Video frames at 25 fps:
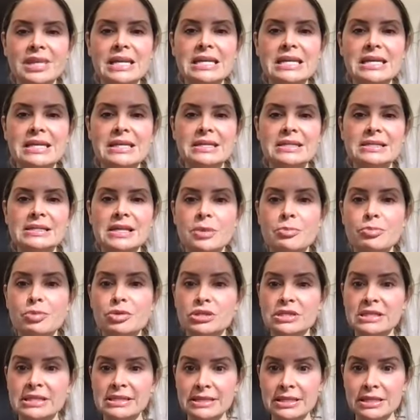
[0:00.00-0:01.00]
is a
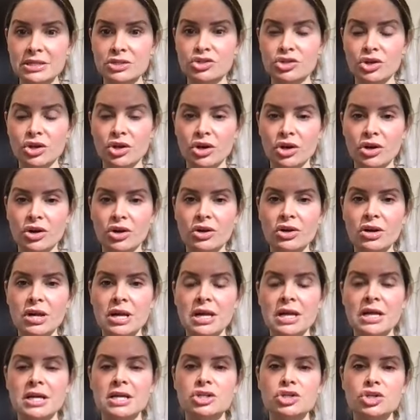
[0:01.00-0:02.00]
procedure
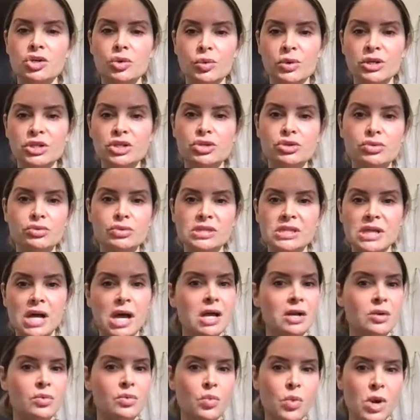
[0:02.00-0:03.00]
to reduce
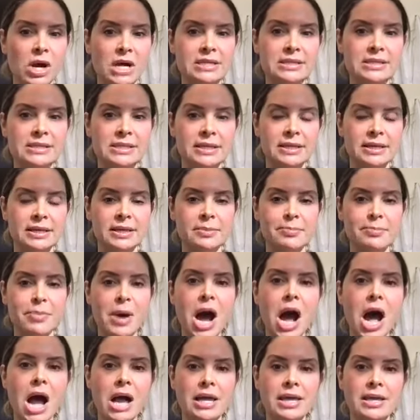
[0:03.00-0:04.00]
unwanted
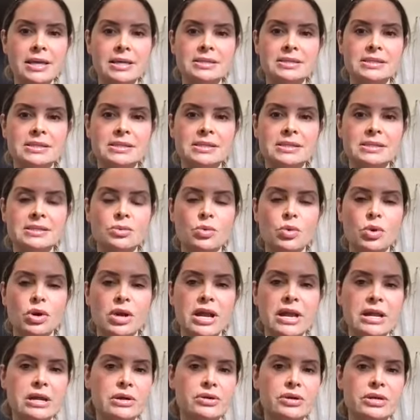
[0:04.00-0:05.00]
pockets or
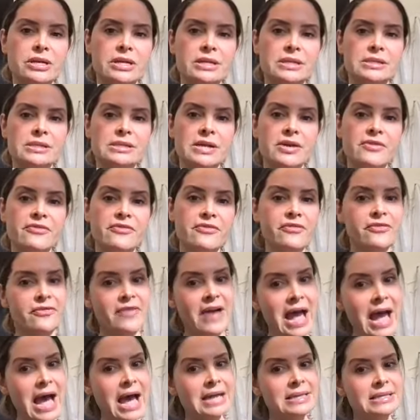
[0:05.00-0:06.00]
areas of
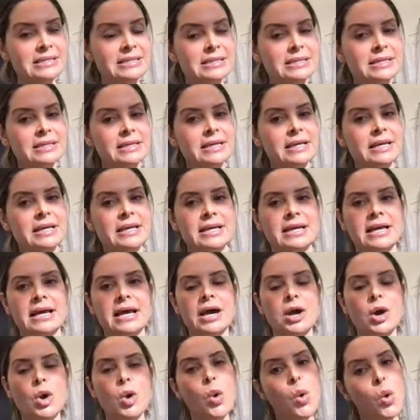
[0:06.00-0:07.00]
fat
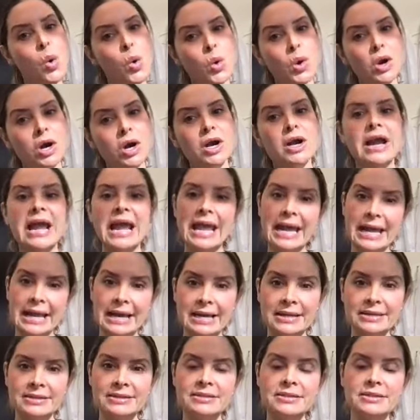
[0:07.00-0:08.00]

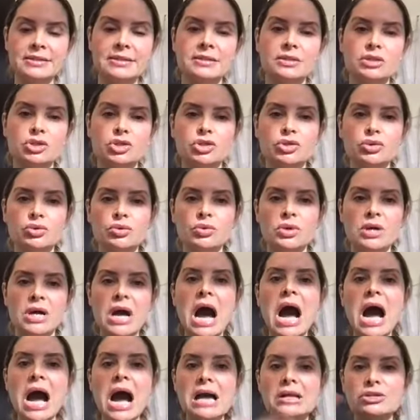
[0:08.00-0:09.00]
and to
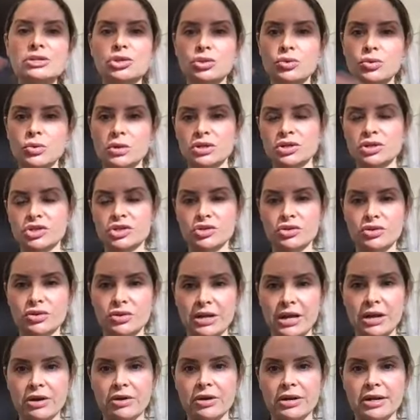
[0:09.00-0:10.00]
contour certain
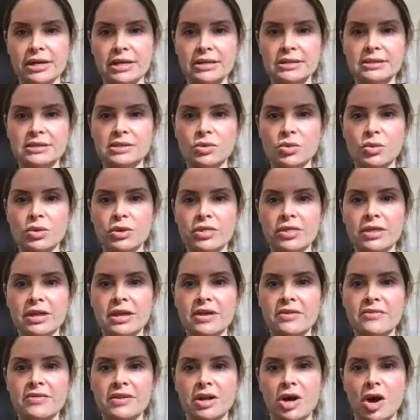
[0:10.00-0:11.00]
areas, or think
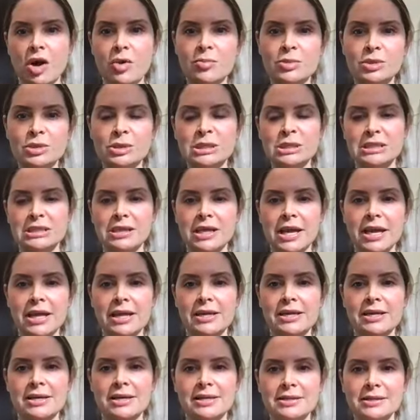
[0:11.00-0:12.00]
of it almost
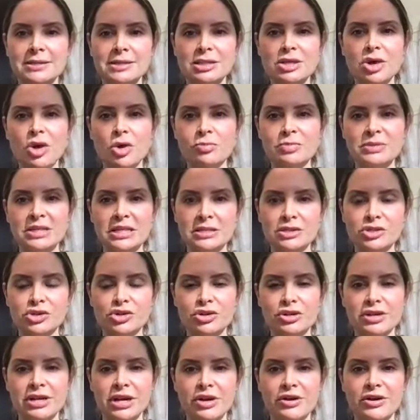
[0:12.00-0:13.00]
like sculpting
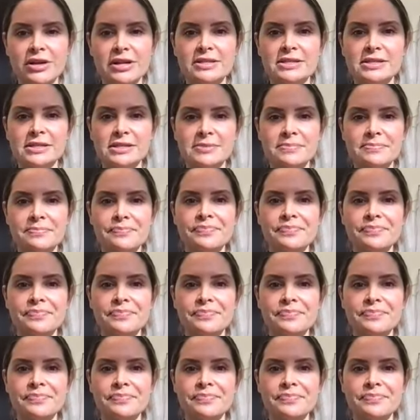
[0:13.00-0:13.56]
certain areas.